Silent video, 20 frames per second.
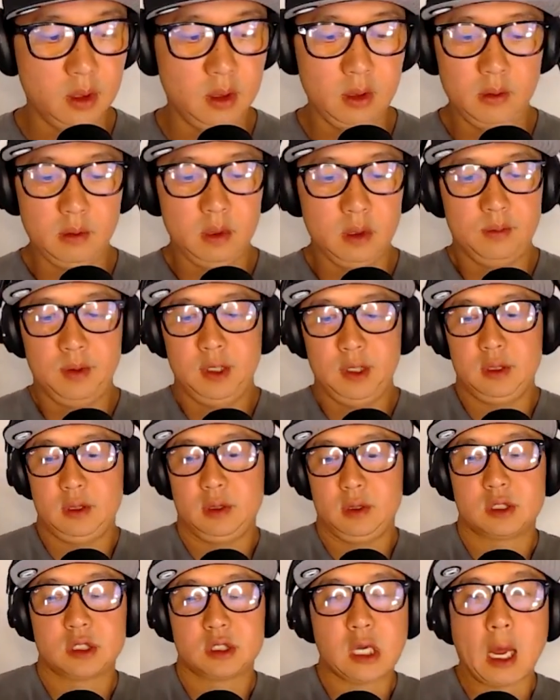you would be
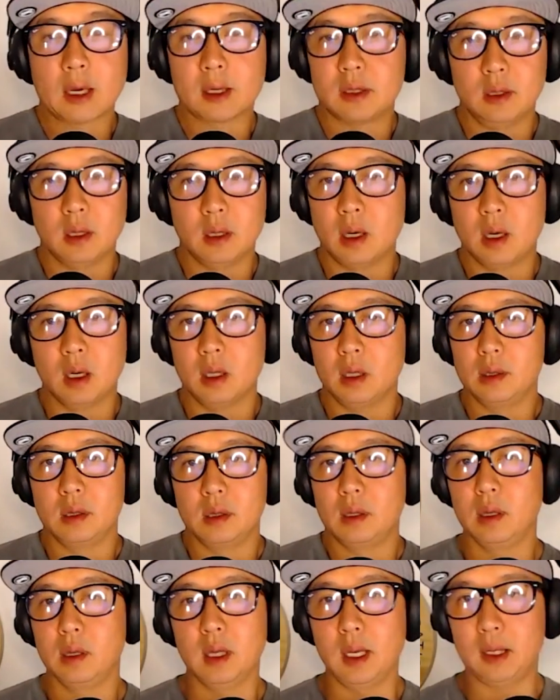shocked and awed
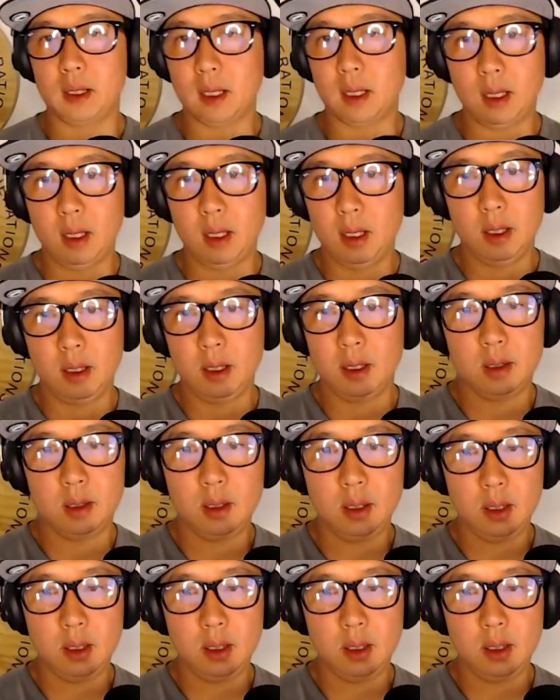like eh, eh,